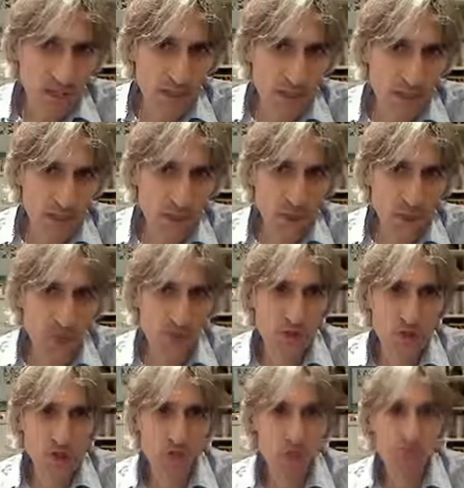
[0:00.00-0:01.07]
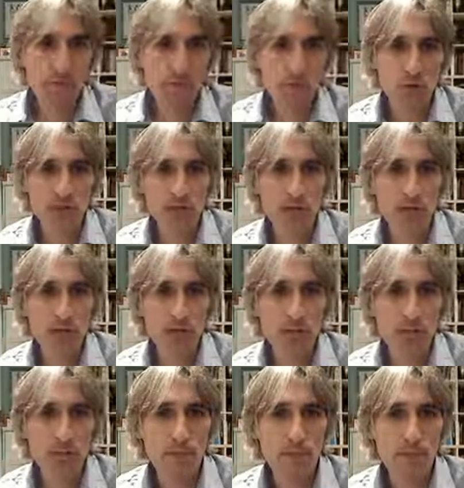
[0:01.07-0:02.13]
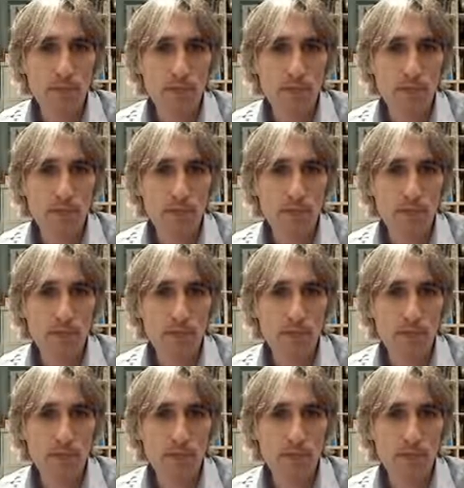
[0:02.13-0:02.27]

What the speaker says: could blockade that pawn,